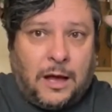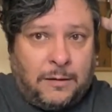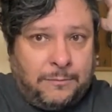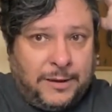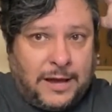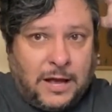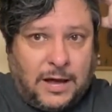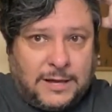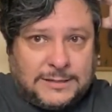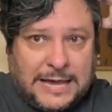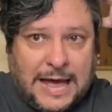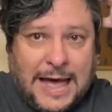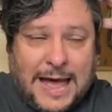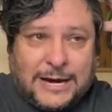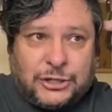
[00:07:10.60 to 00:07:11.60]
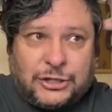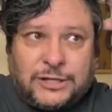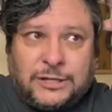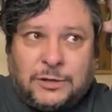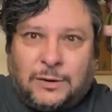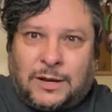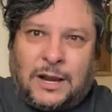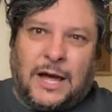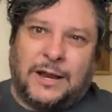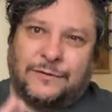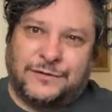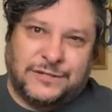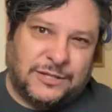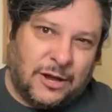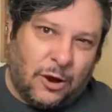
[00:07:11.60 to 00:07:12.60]
because I actually do a lot of
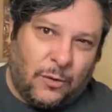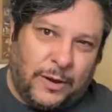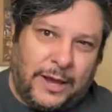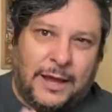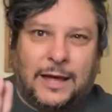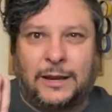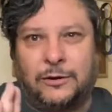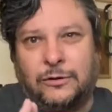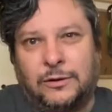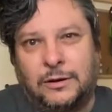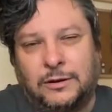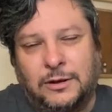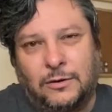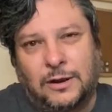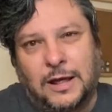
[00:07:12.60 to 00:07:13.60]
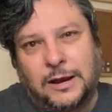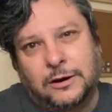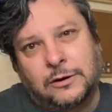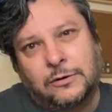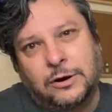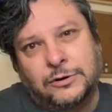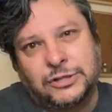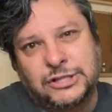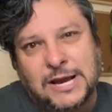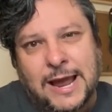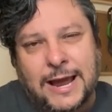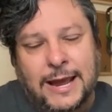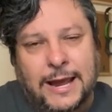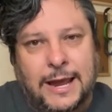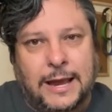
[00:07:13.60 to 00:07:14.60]
sewing. I do a lot of
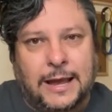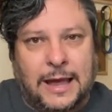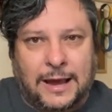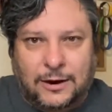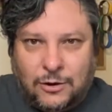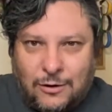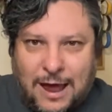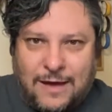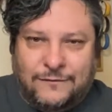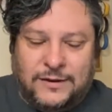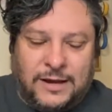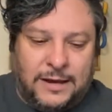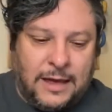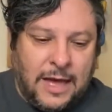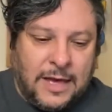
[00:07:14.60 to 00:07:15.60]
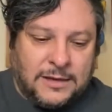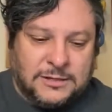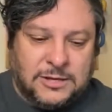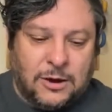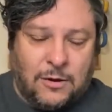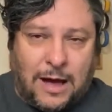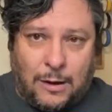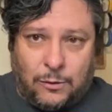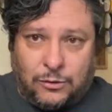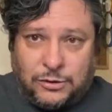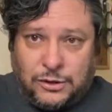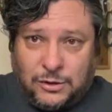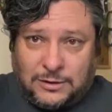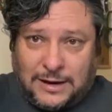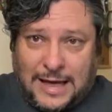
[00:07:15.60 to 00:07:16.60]
crocheting and crafting. So I will
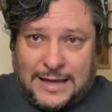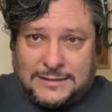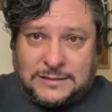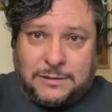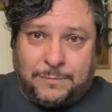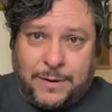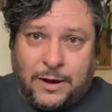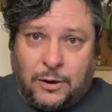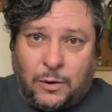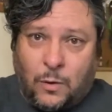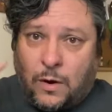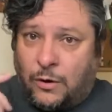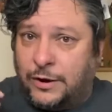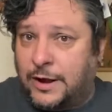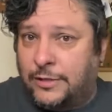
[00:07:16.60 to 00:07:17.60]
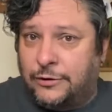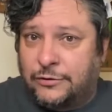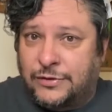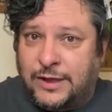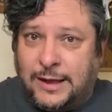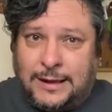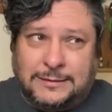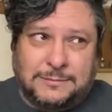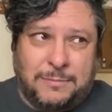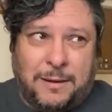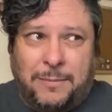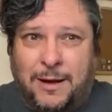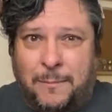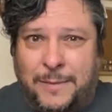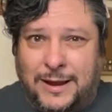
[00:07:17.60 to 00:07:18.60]
utilize the bow on other things.
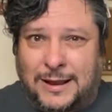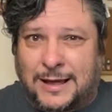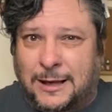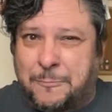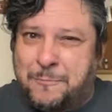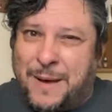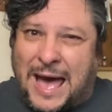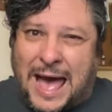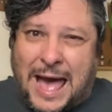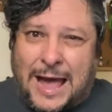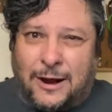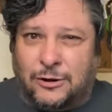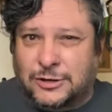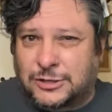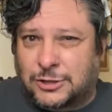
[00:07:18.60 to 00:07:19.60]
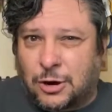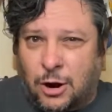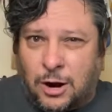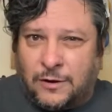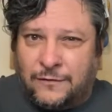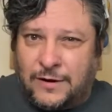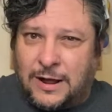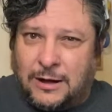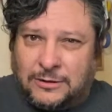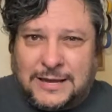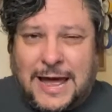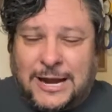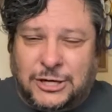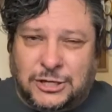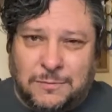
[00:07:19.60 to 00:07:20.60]
Maybe I'll make like a bag or scarf and I'll
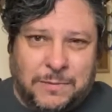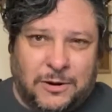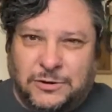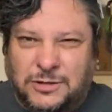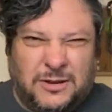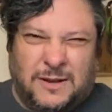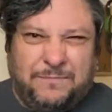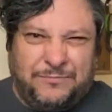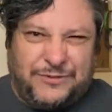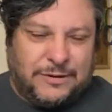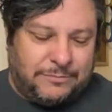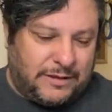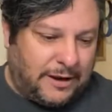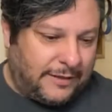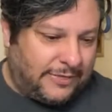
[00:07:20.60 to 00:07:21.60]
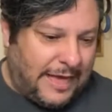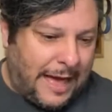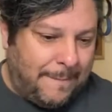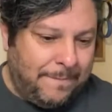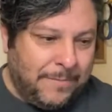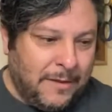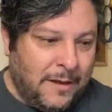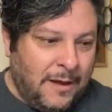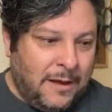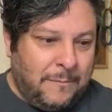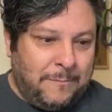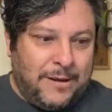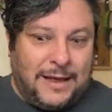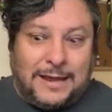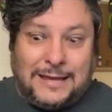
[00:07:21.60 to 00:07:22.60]
attach the bow to it. Something like that.
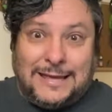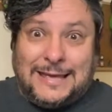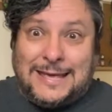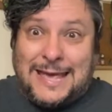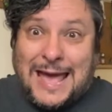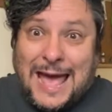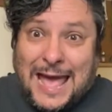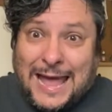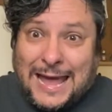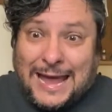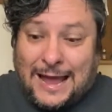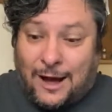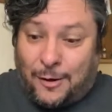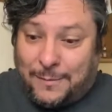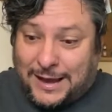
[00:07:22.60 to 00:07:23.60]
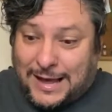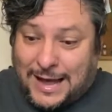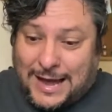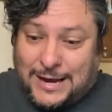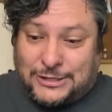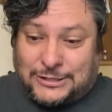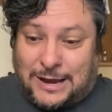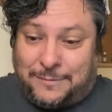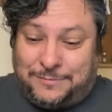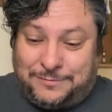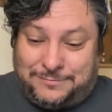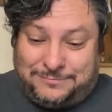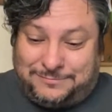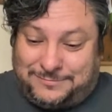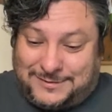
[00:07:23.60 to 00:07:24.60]
But yay! Oh my gosh!
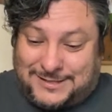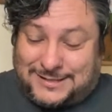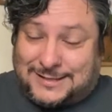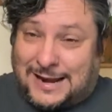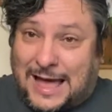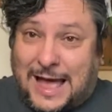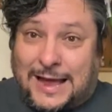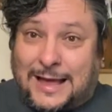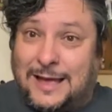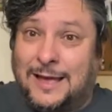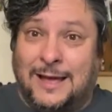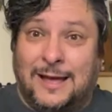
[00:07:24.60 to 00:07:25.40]
I'm just like,